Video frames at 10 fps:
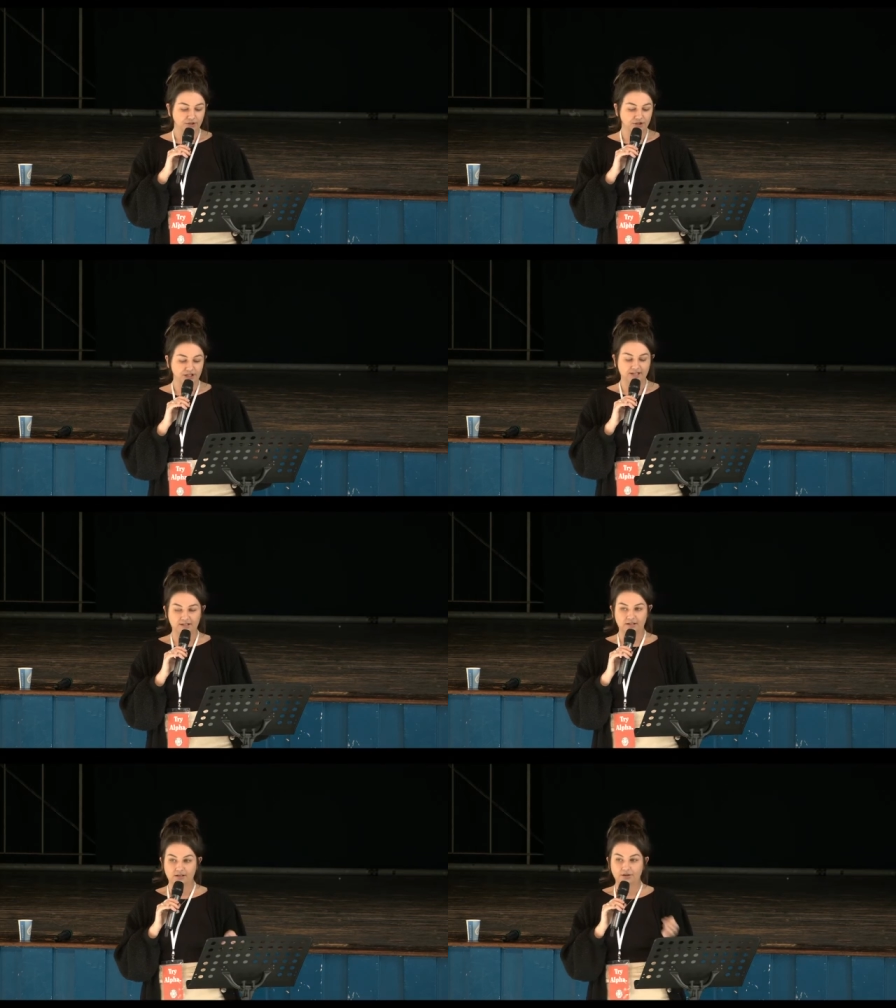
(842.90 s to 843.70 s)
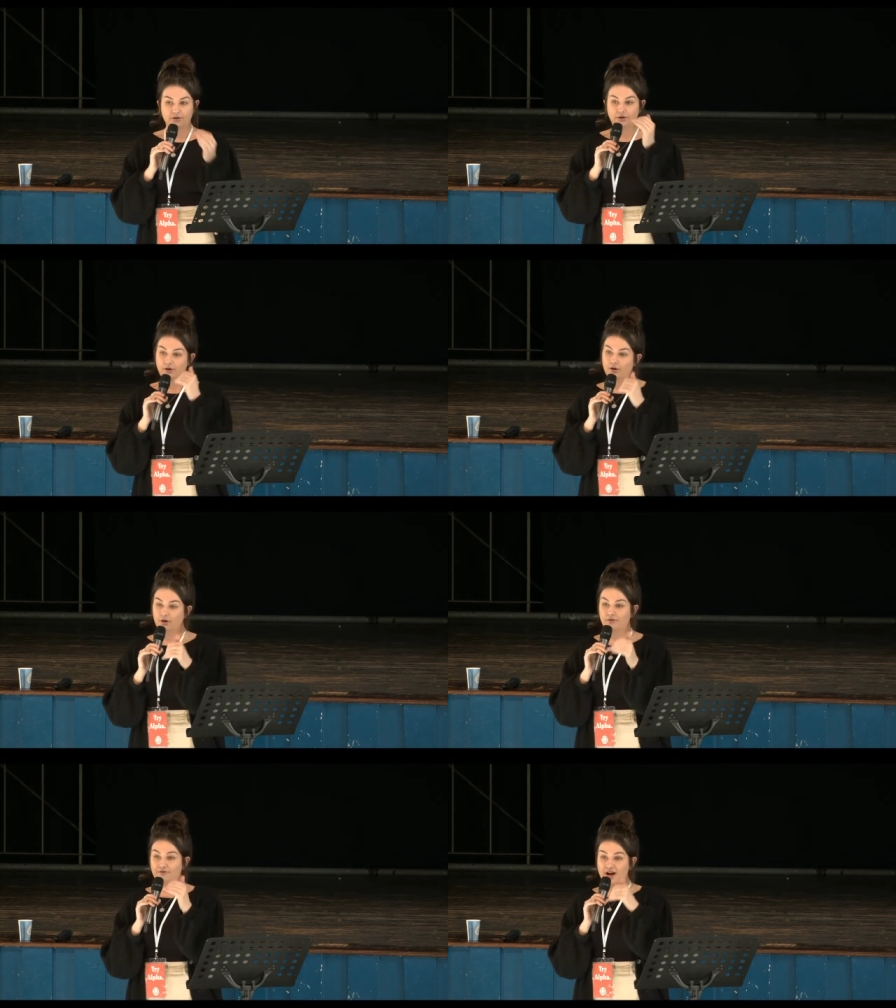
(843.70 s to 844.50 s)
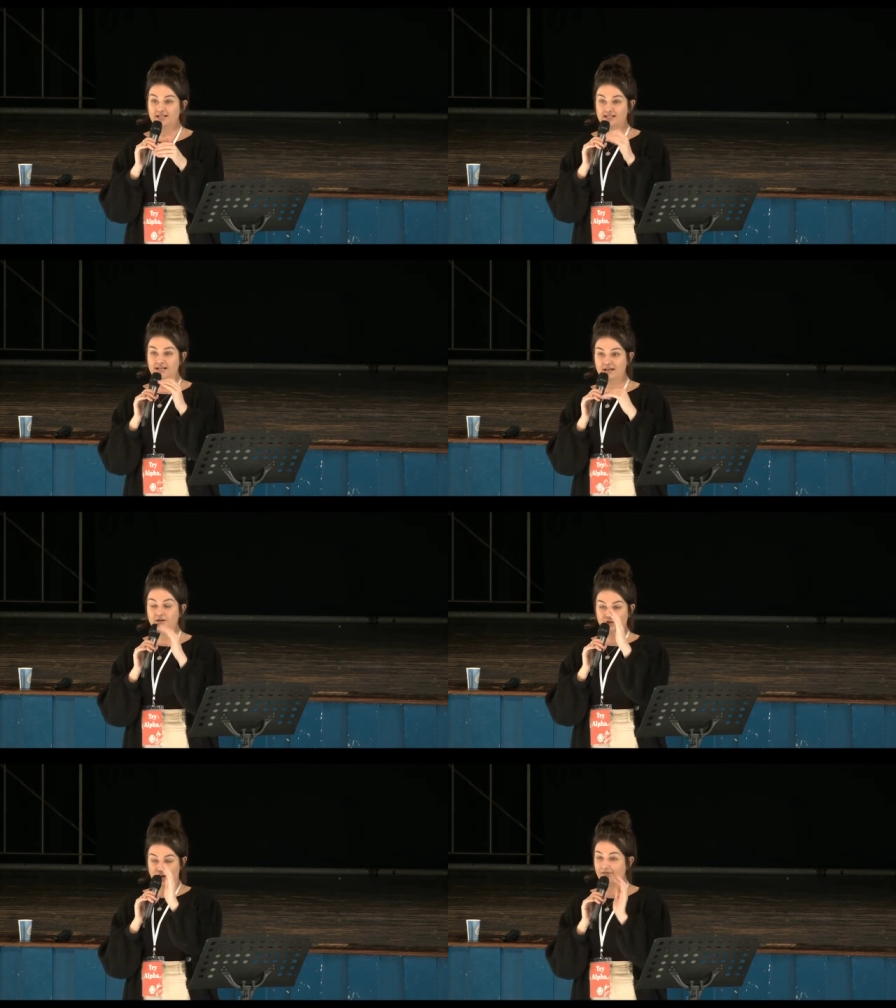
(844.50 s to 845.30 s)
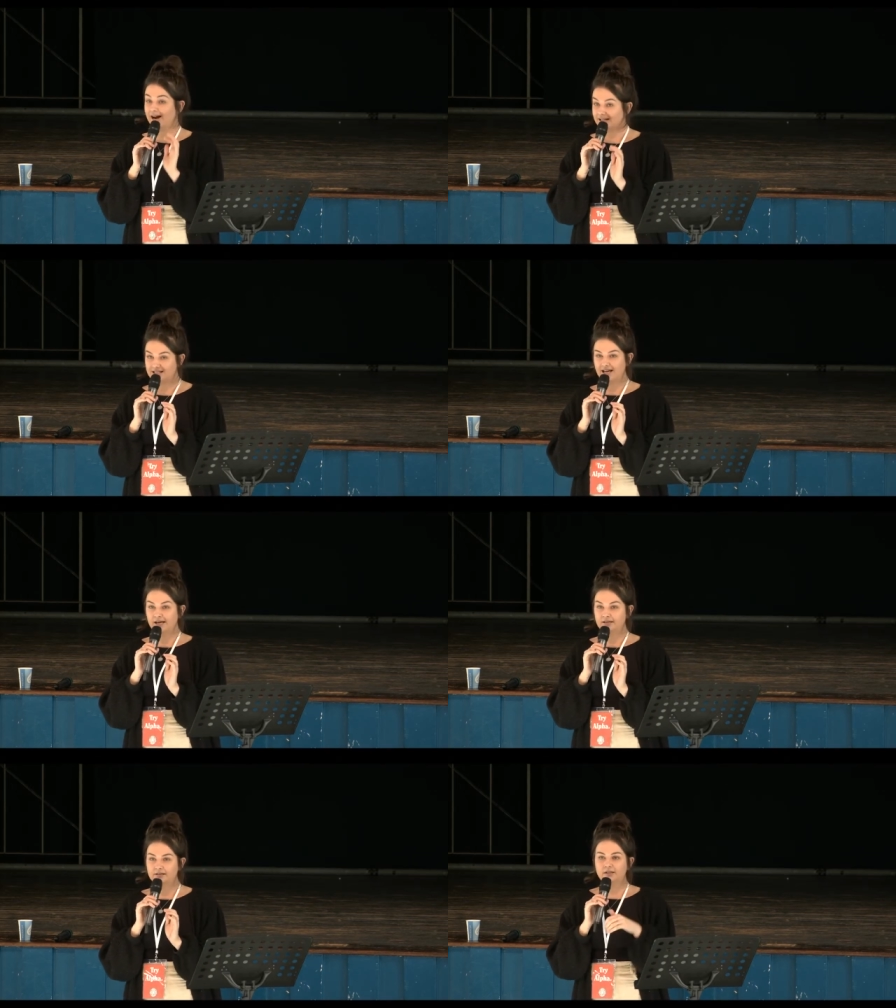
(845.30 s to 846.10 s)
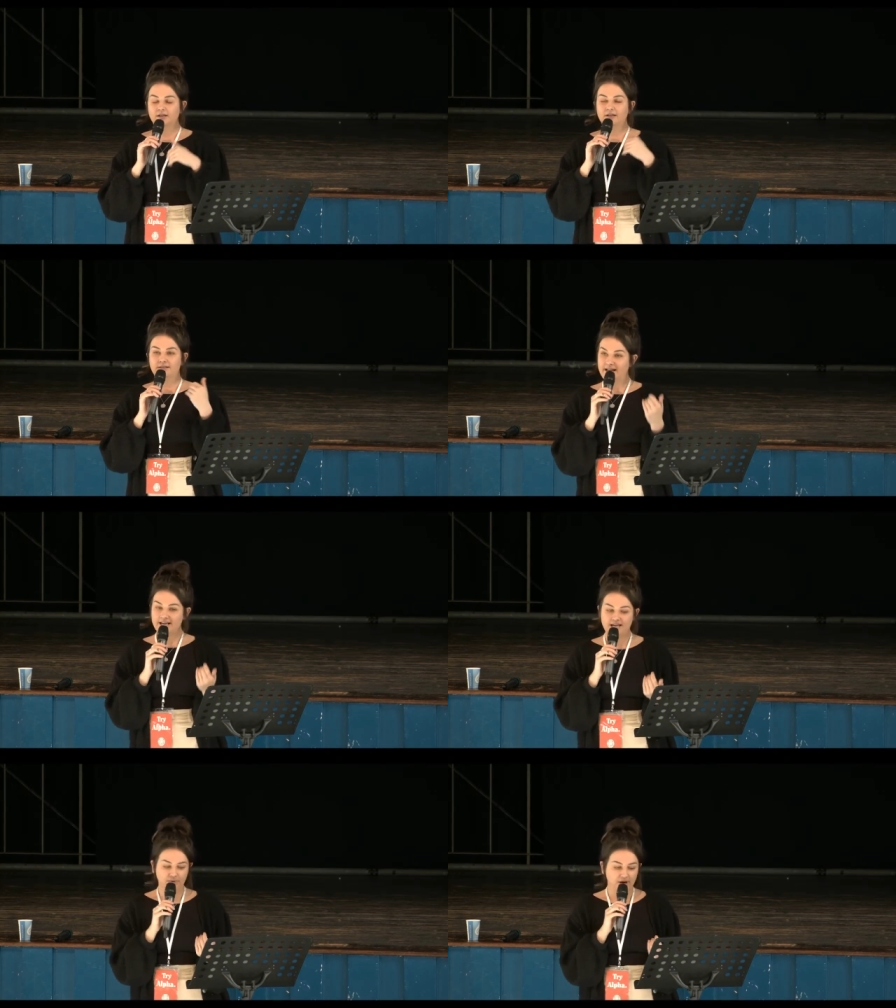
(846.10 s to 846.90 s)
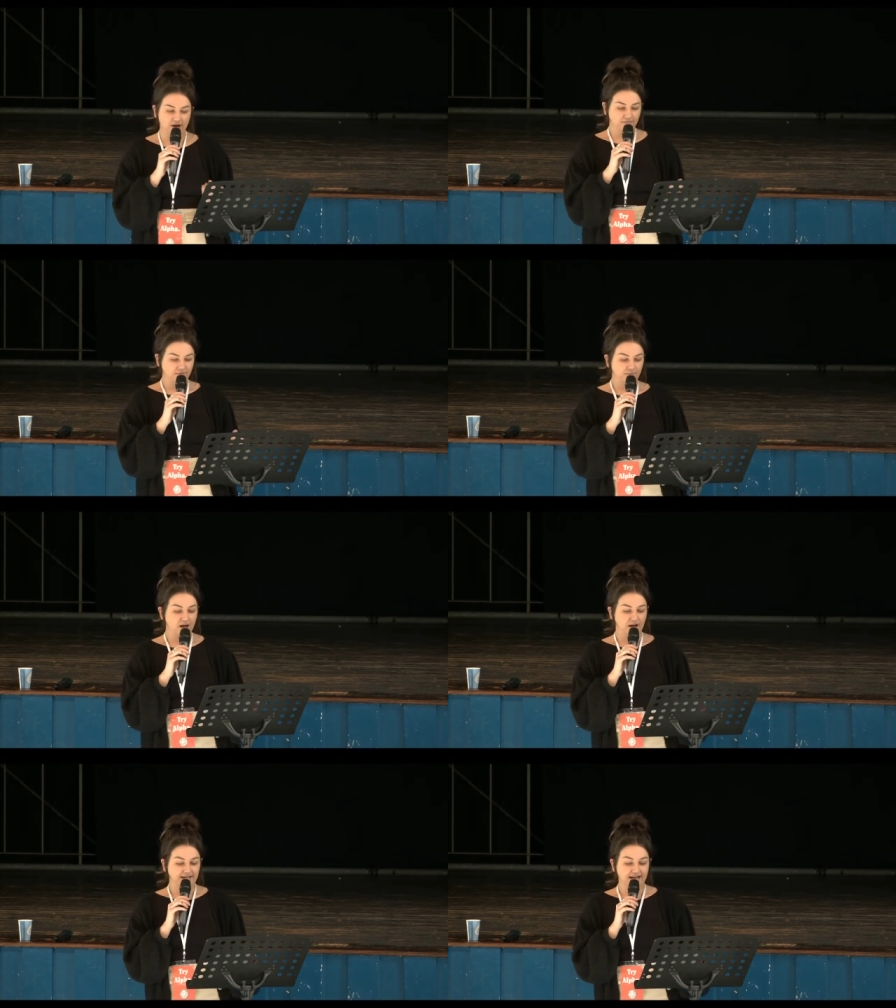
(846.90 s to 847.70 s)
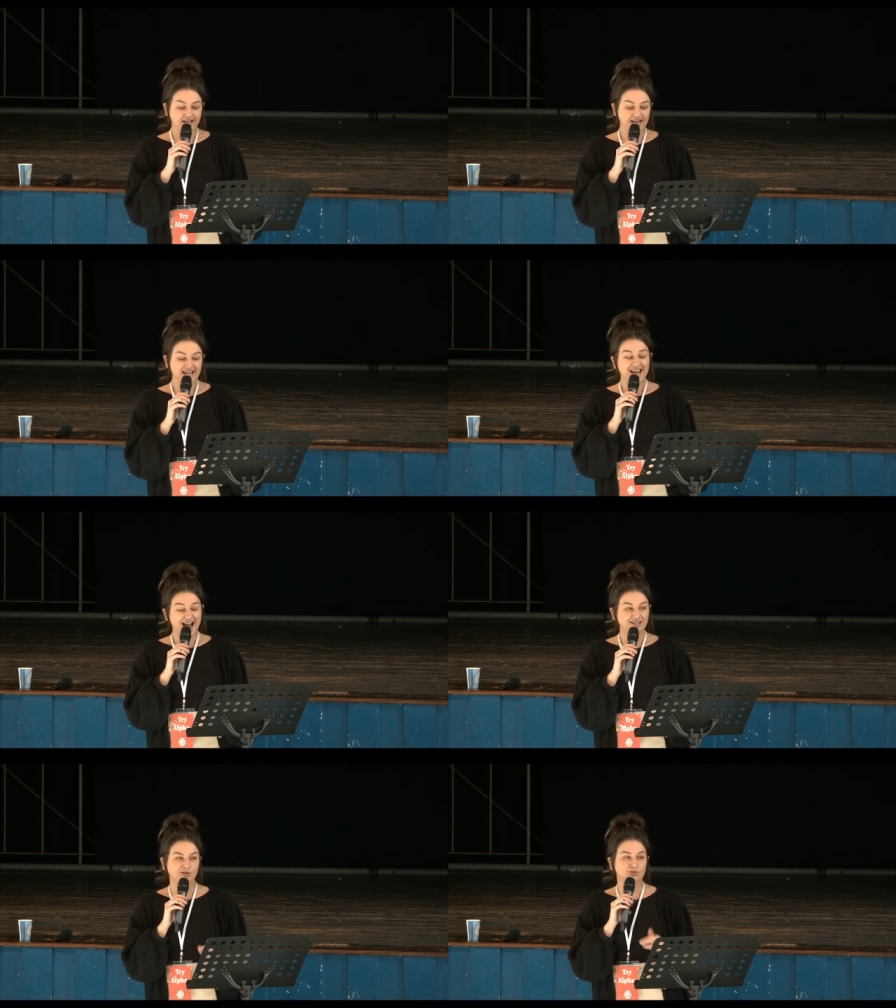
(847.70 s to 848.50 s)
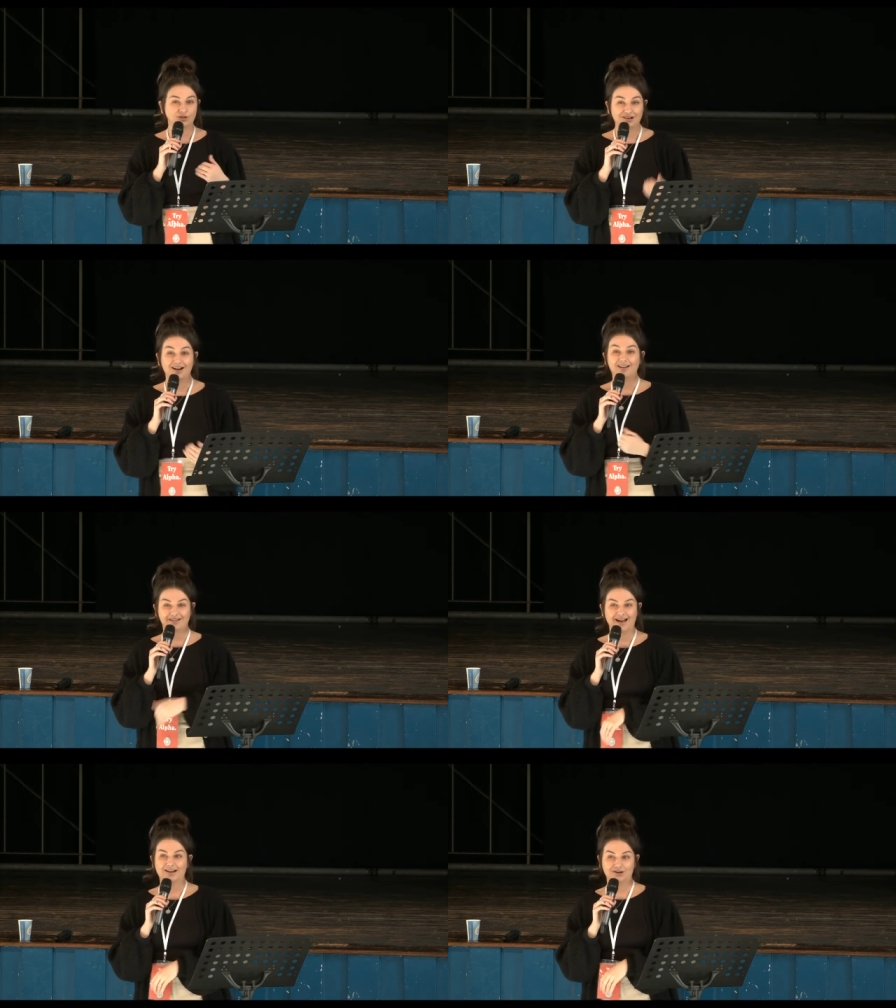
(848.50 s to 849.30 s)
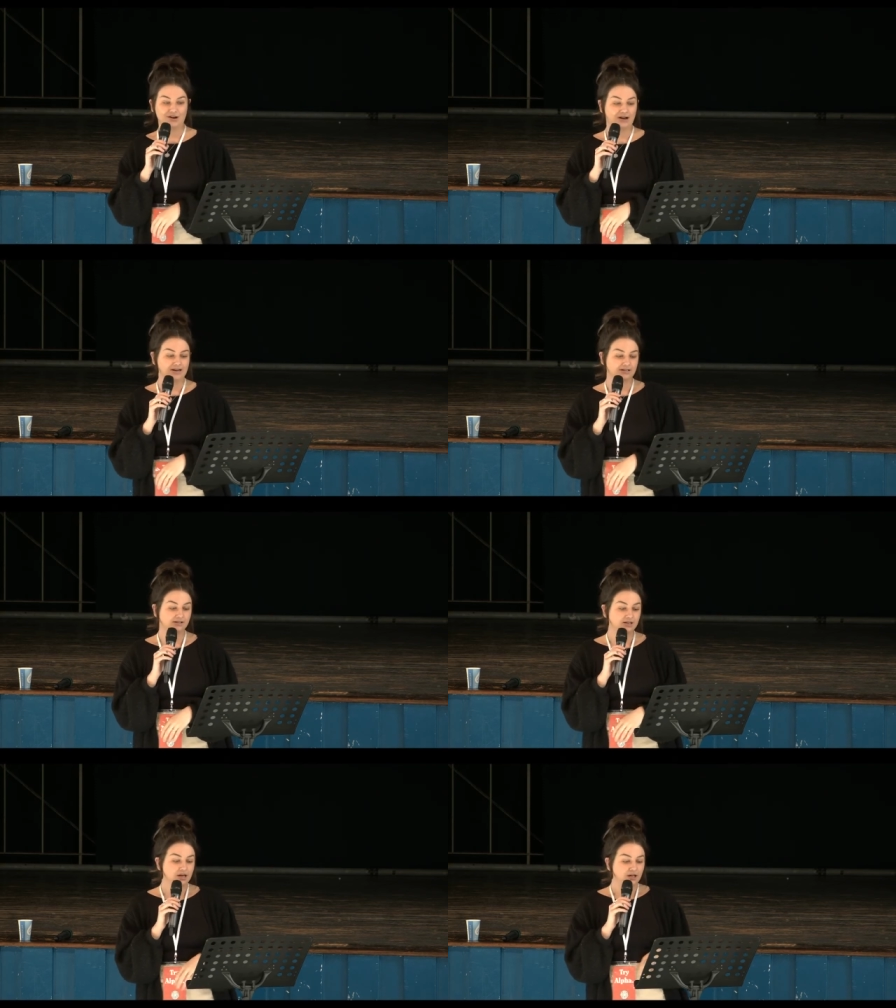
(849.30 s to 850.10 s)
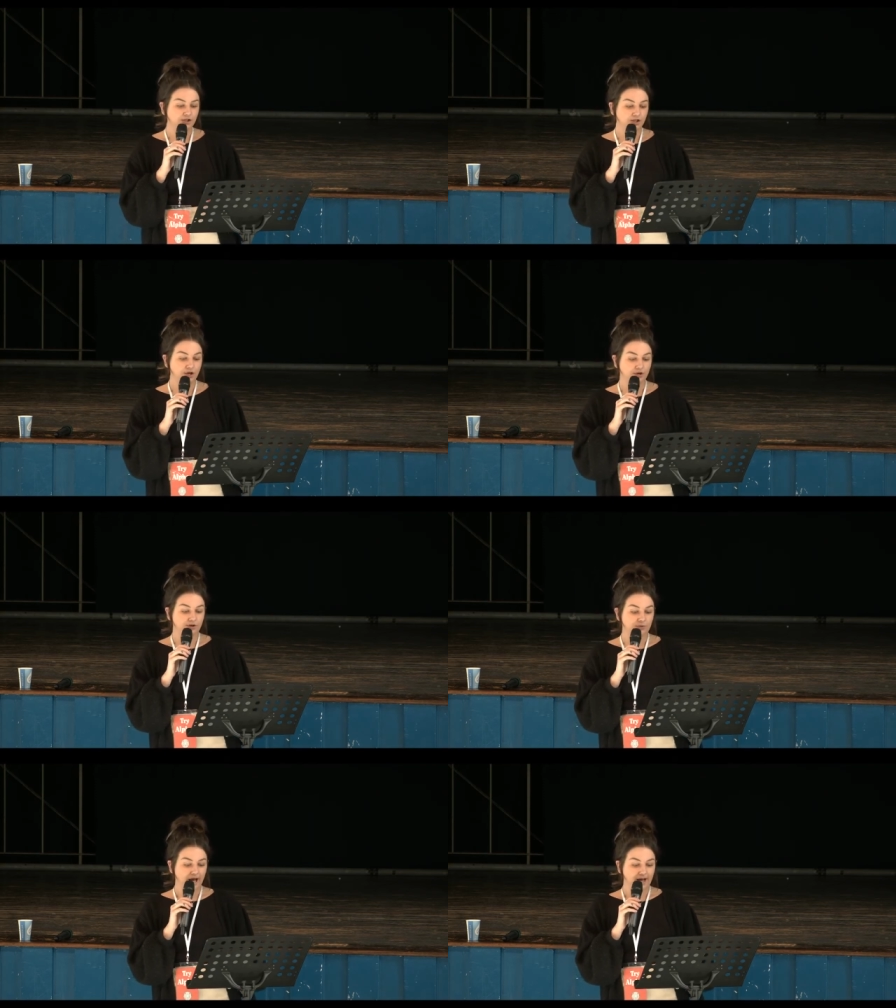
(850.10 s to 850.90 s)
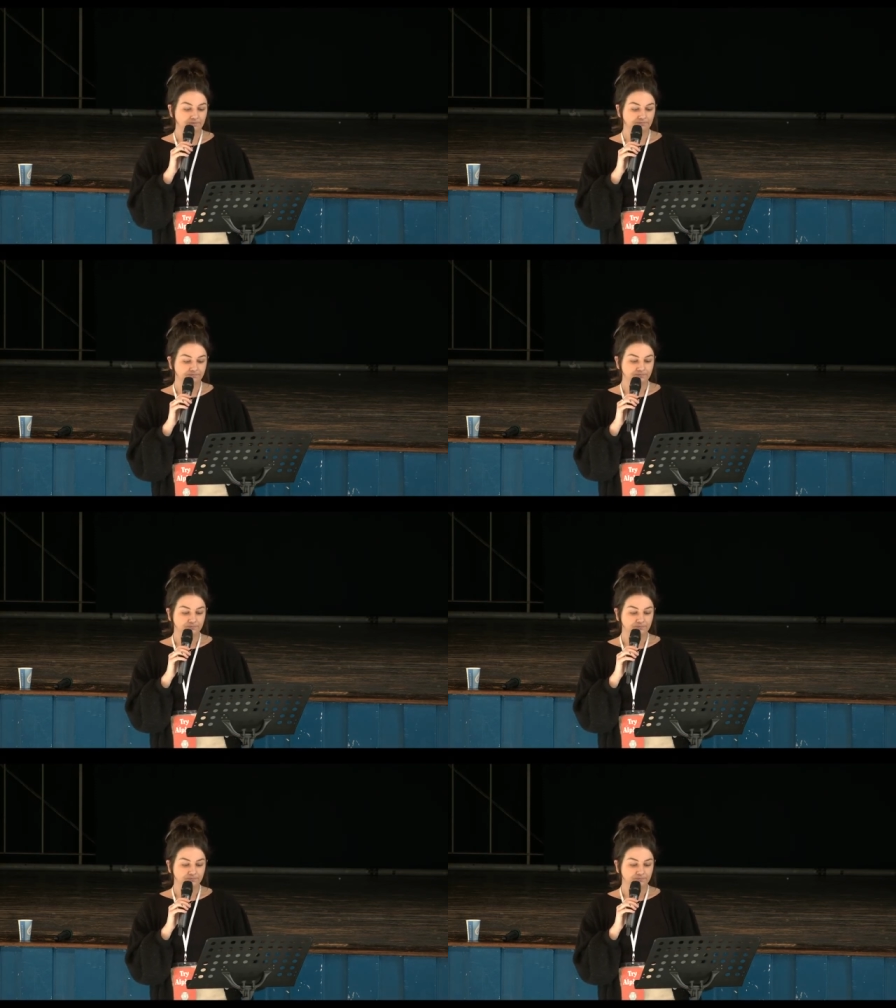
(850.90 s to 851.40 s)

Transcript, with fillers: Jesus firstly directly, then he becomes blind, and then he has to rely on Ananias to um,